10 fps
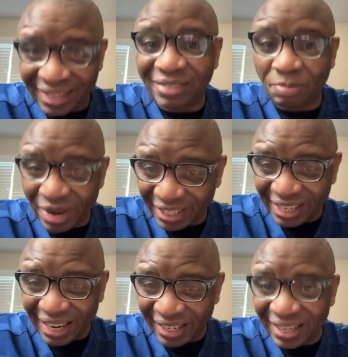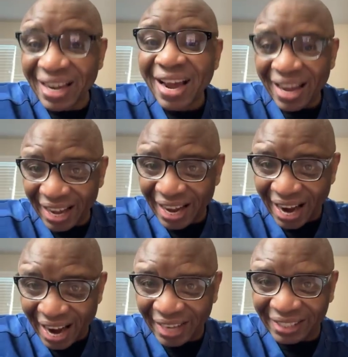especially a
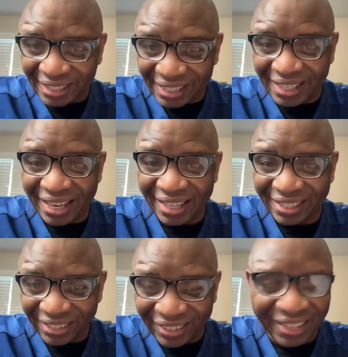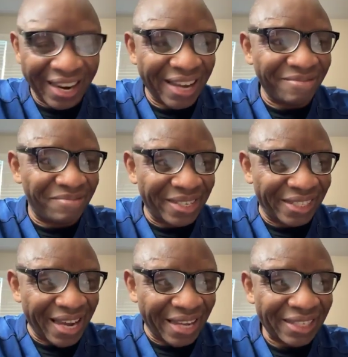high-ticket online
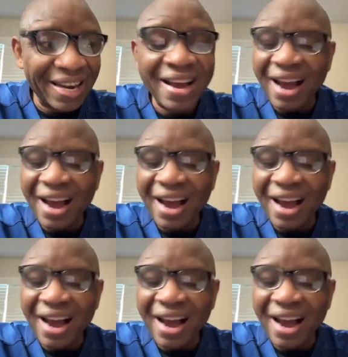business,